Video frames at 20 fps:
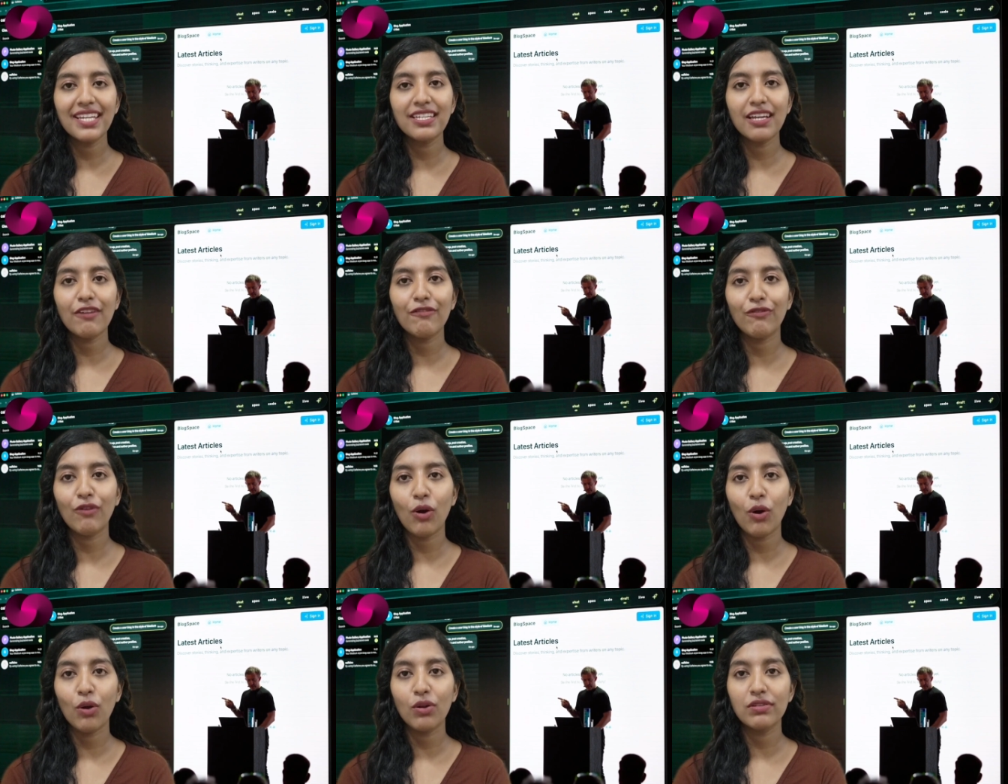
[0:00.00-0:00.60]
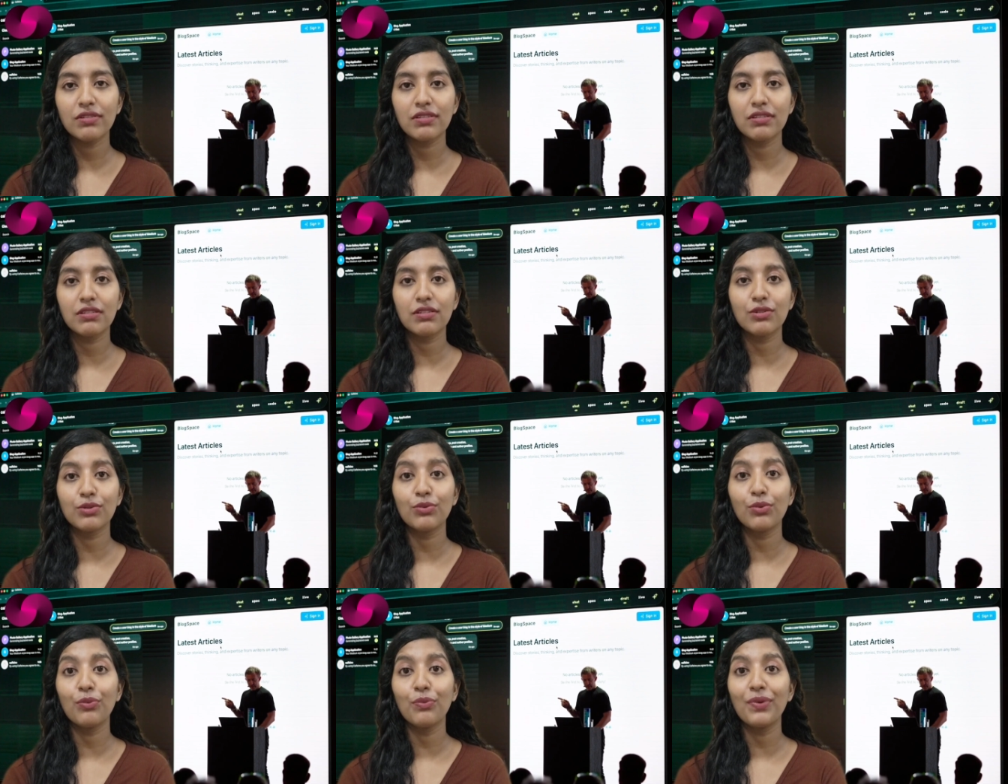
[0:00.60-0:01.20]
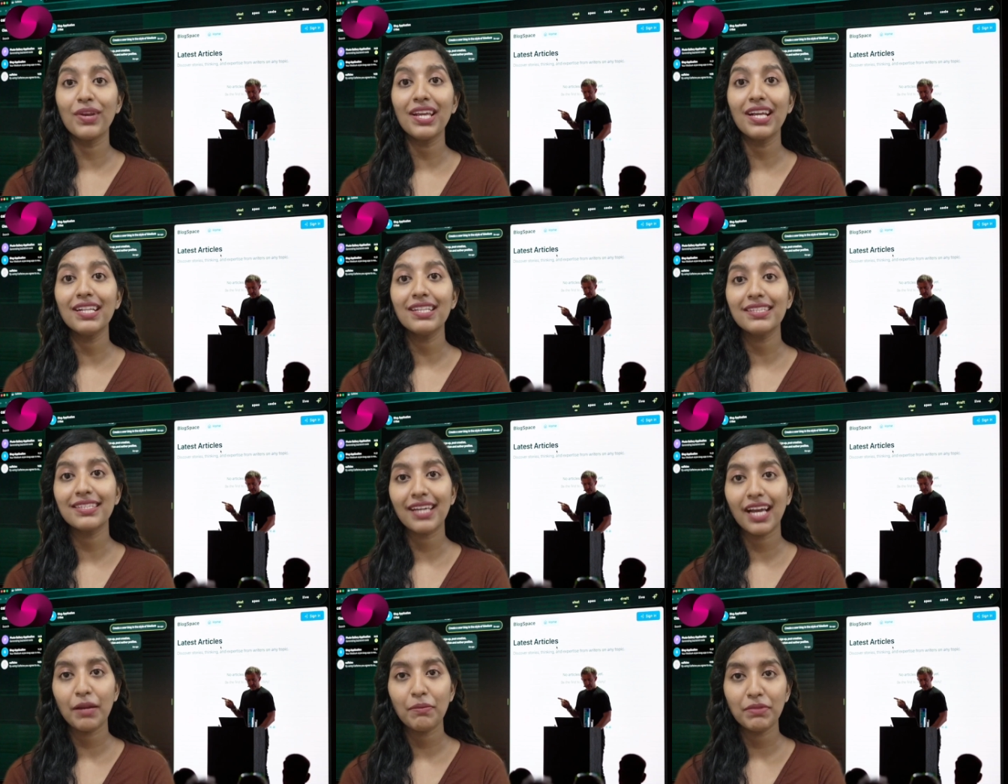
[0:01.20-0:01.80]
data vaults to
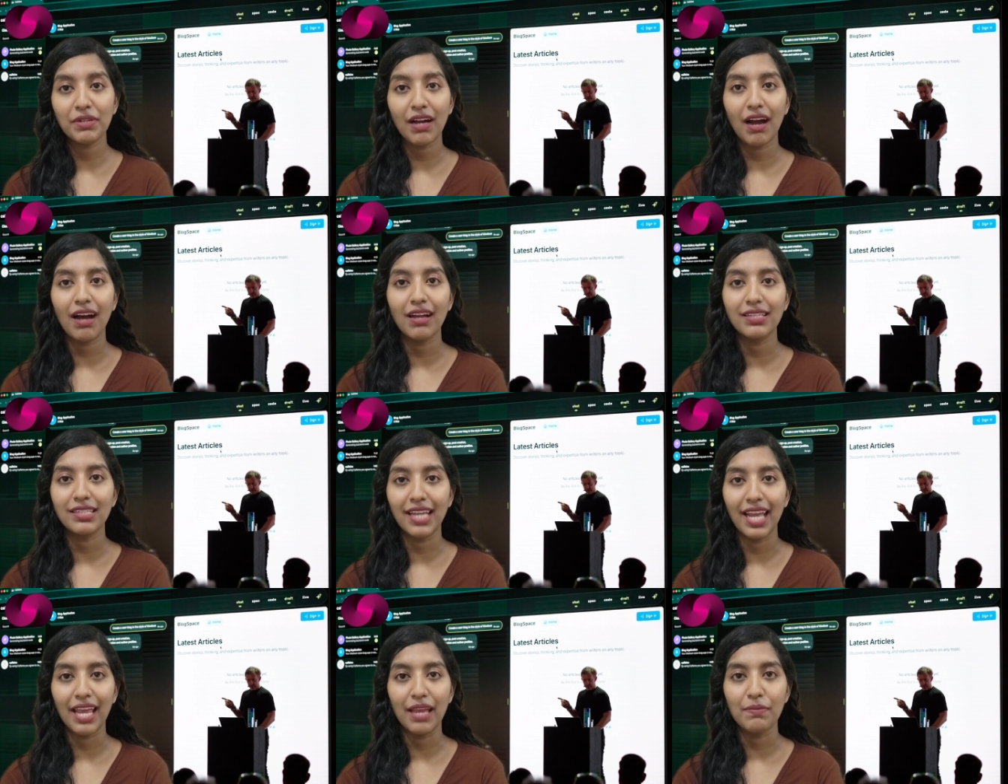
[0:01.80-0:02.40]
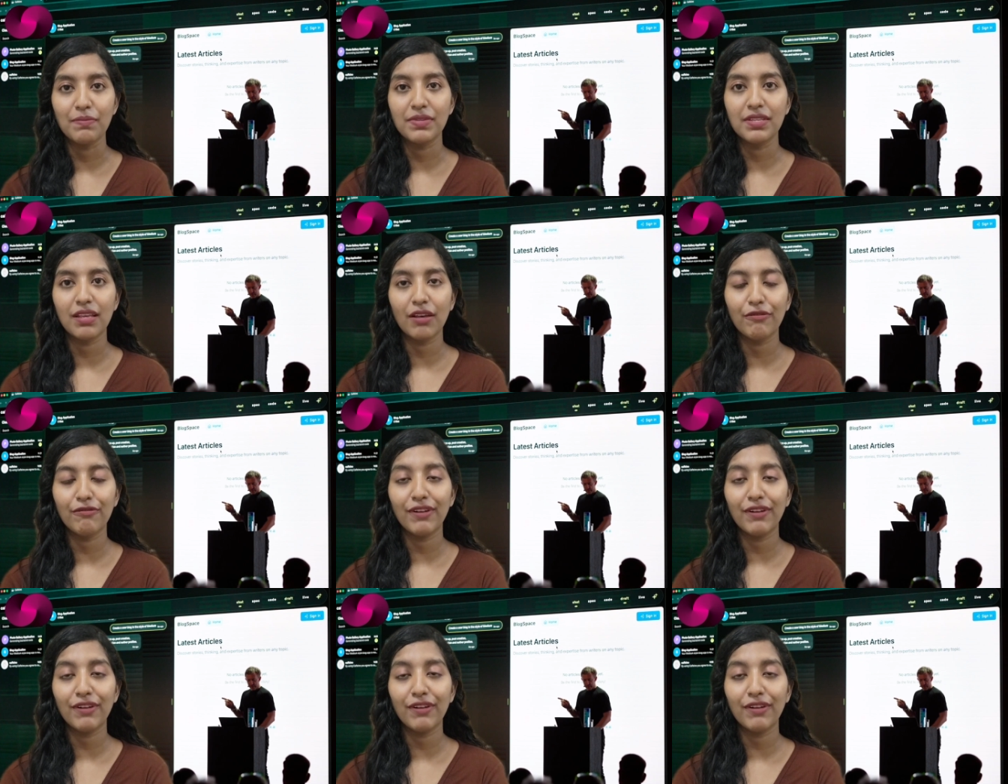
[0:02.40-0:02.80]
real time card games,